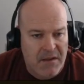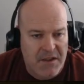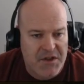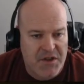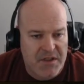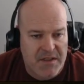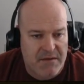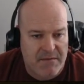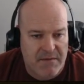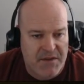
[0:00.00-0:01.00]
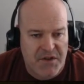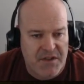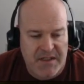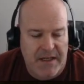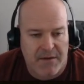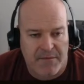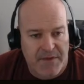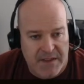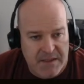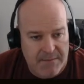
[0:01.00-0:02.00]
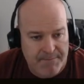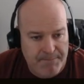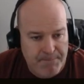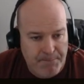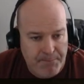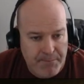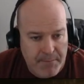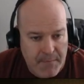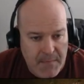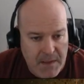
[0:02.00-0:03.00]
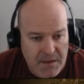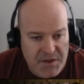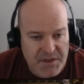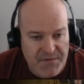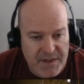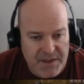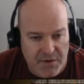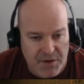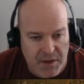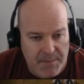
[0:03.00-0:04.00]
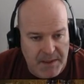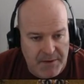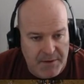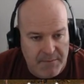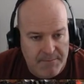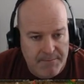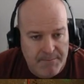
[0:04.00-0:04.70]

Let's just stay there and fix it. Let's just finish our job down here.